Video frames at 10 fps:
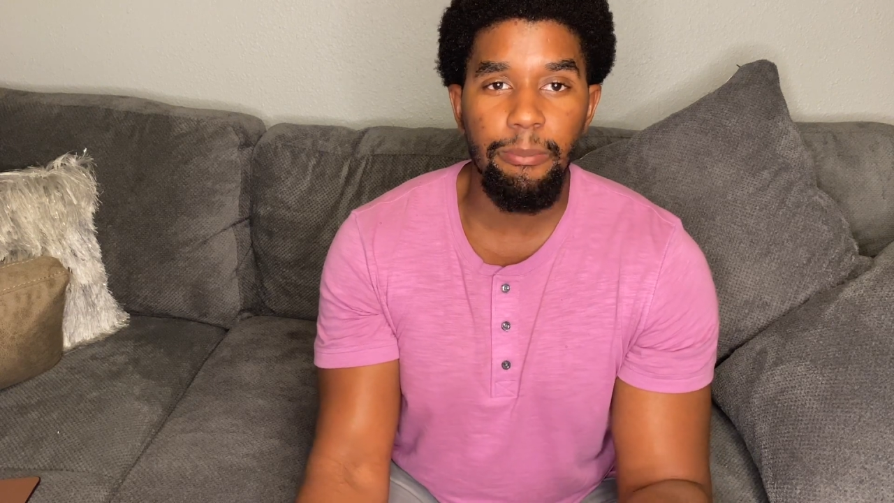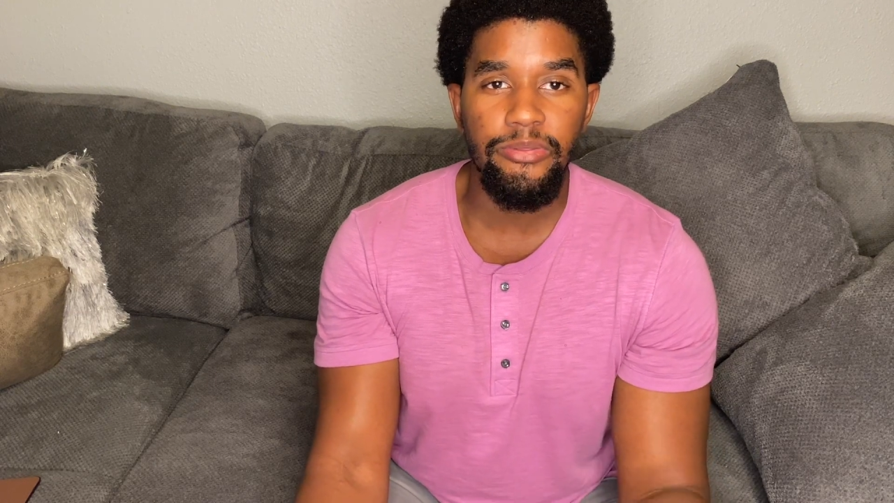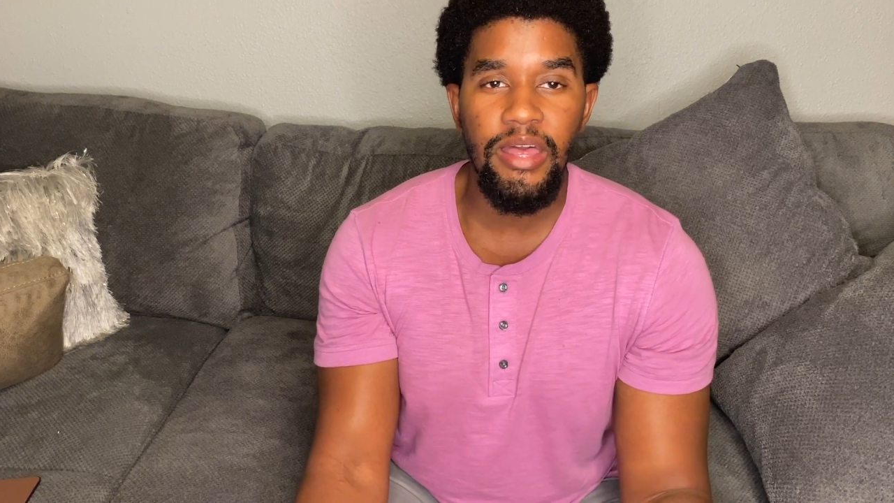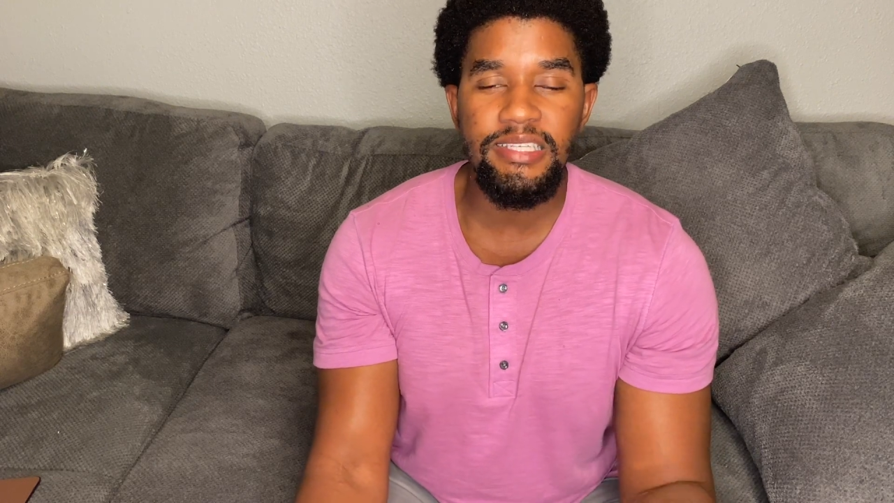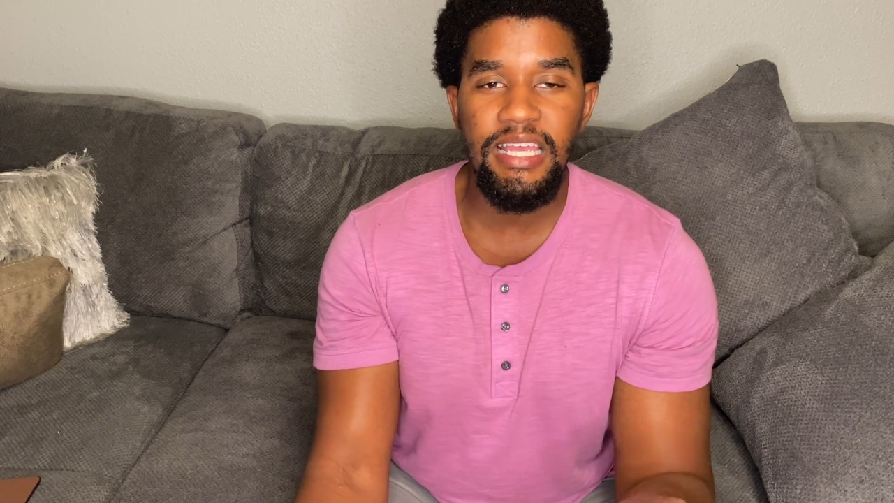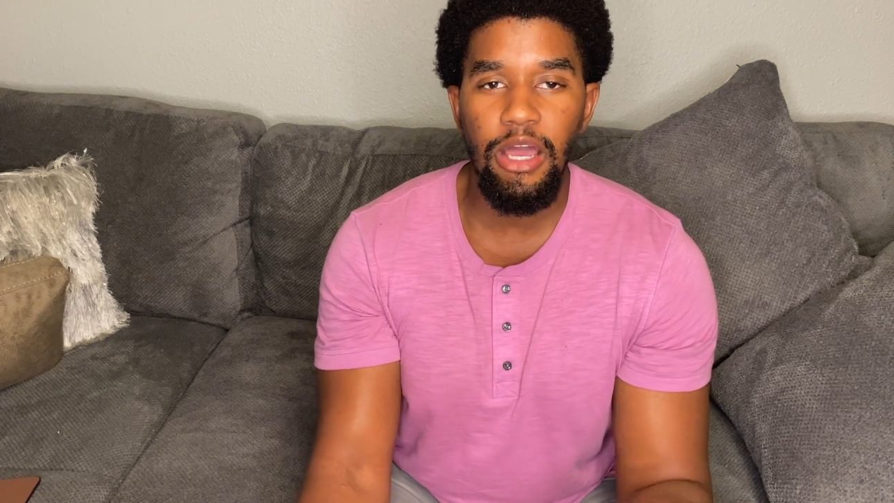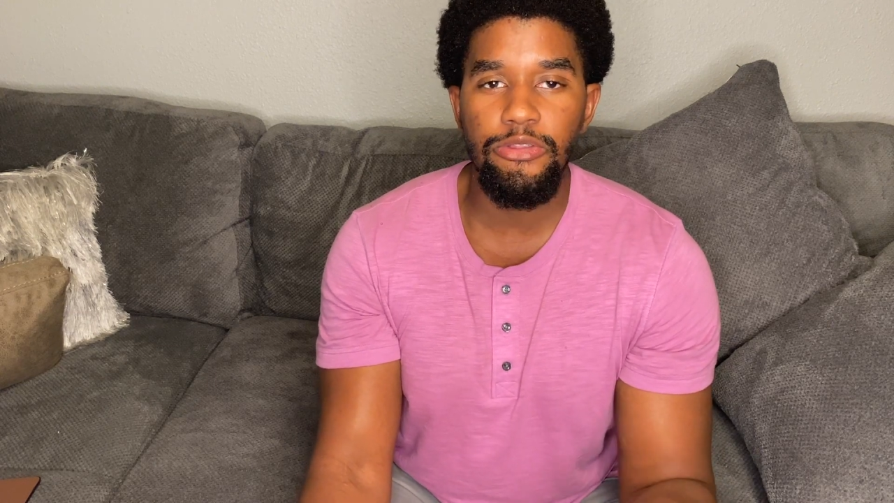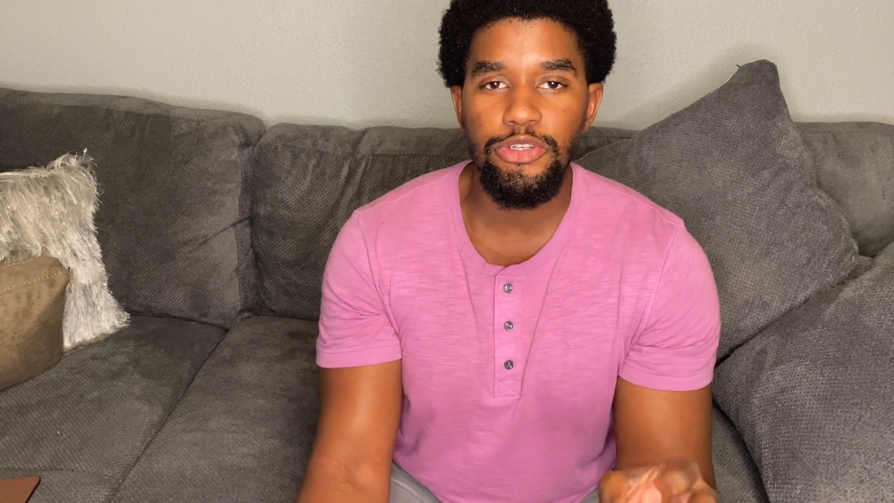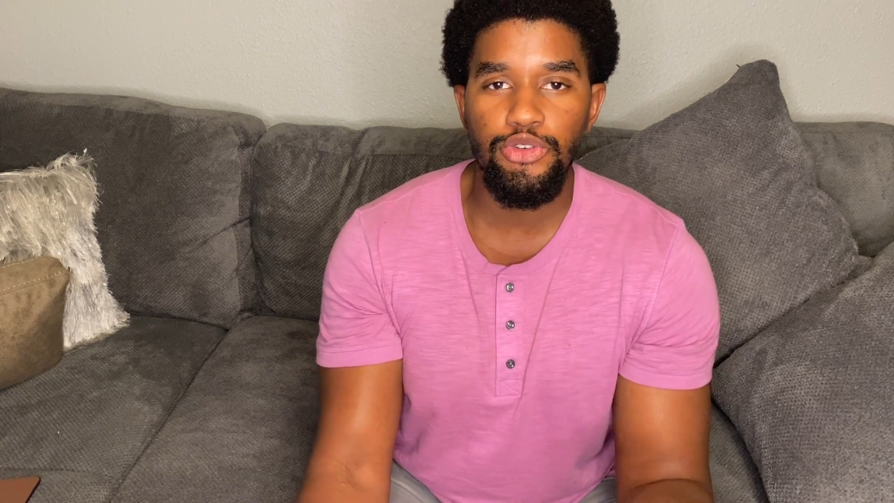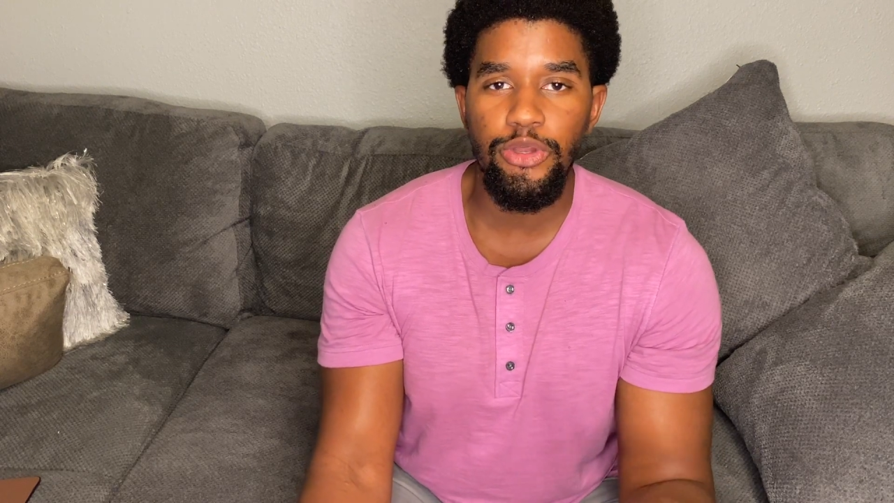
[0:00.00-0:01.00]
but that's how
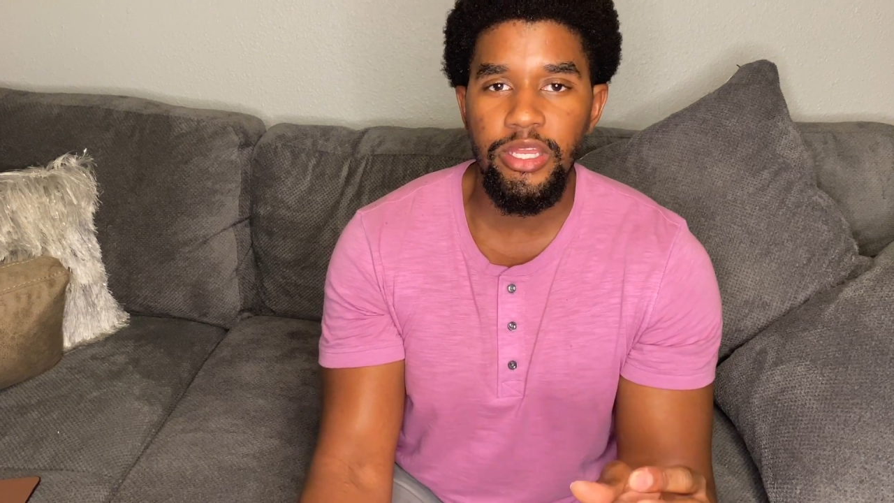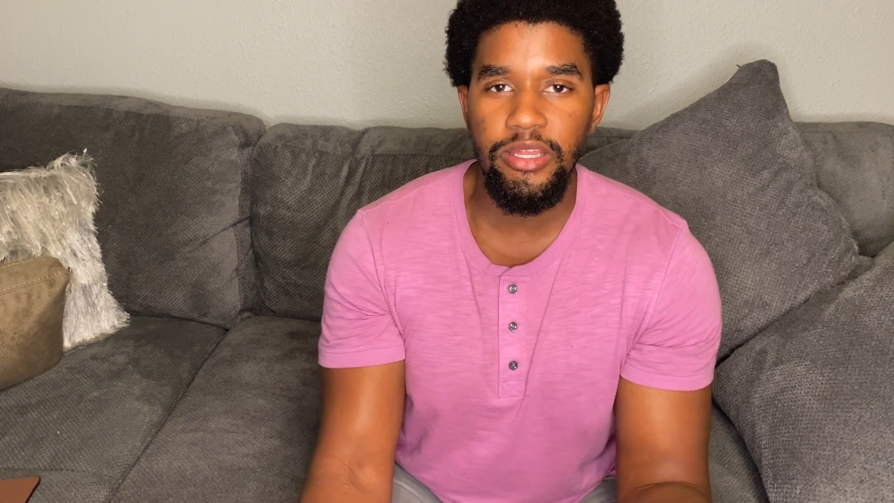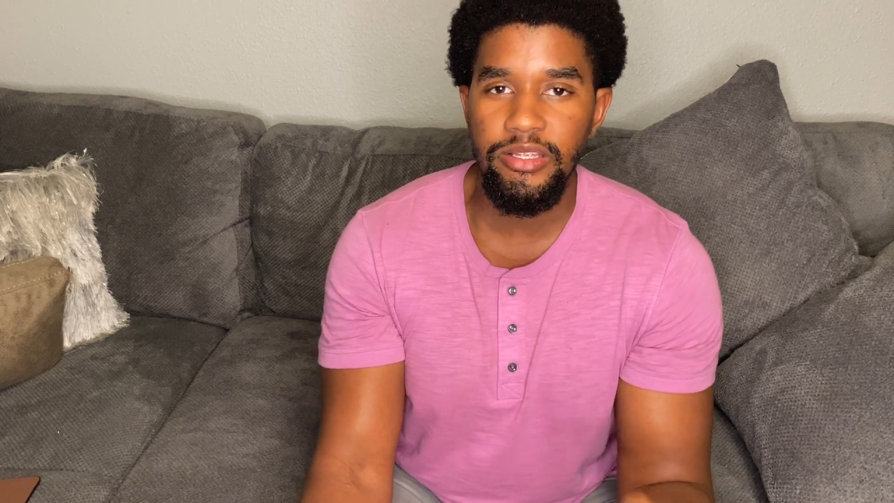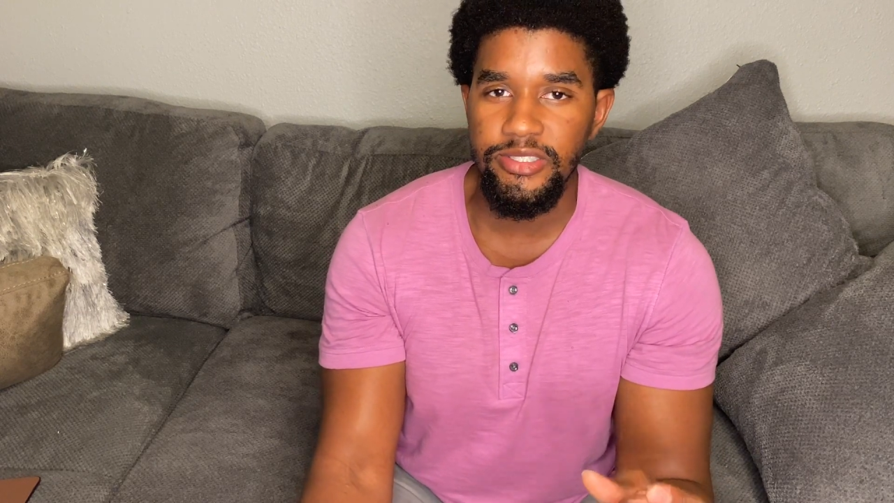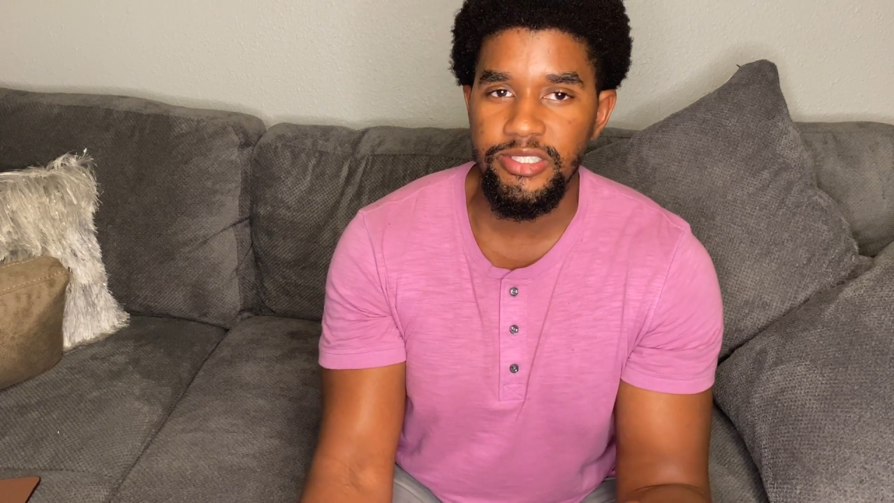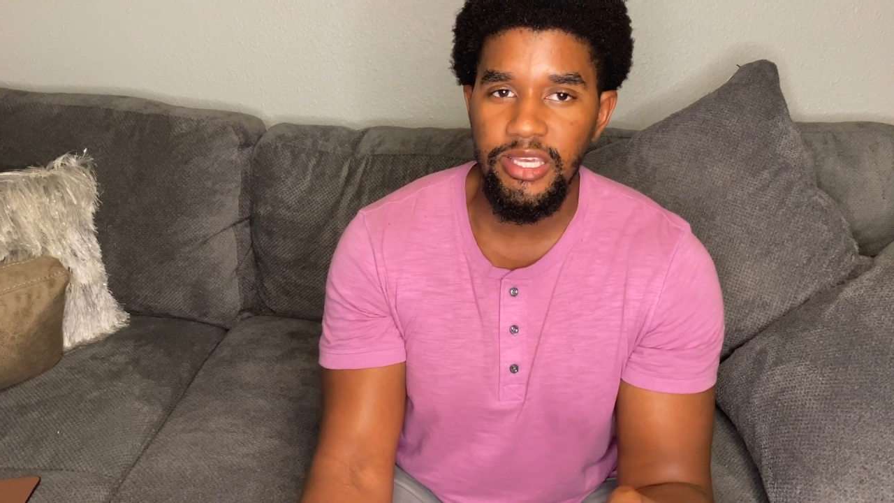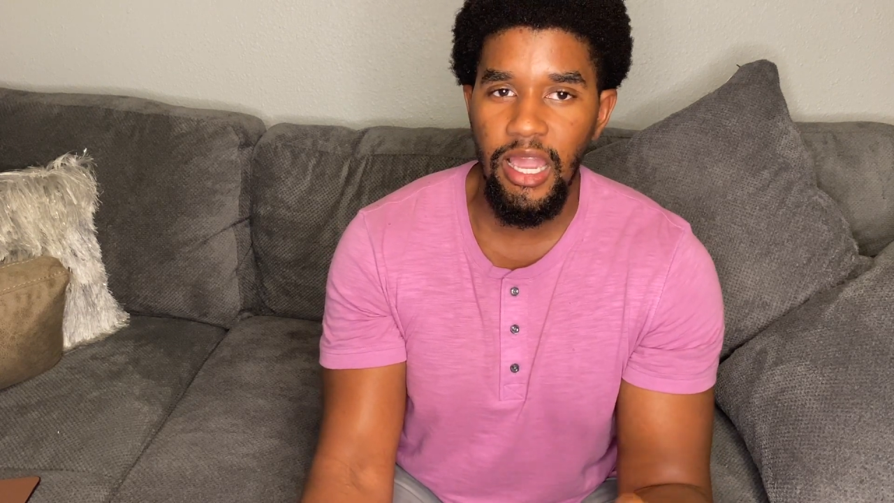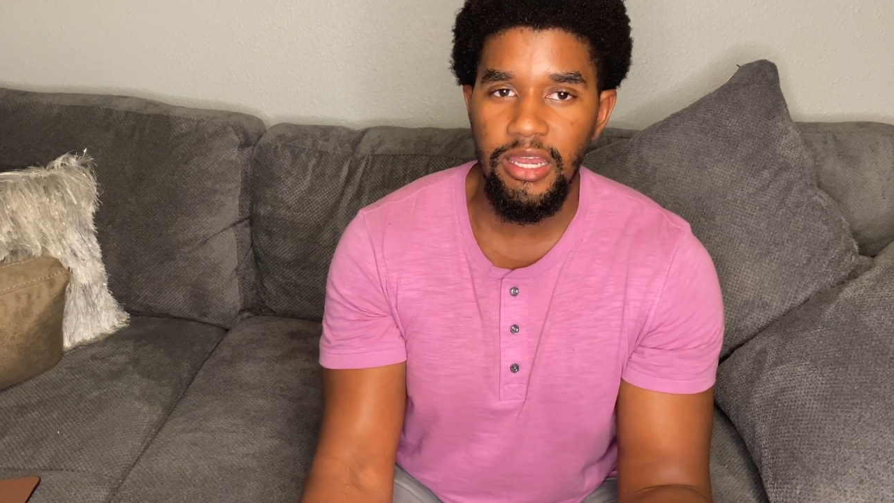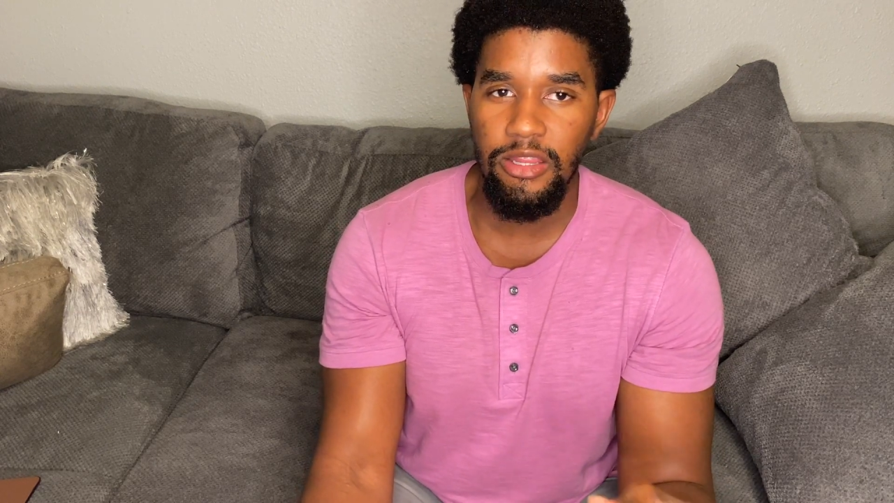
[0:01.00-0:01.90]
they're treated in society.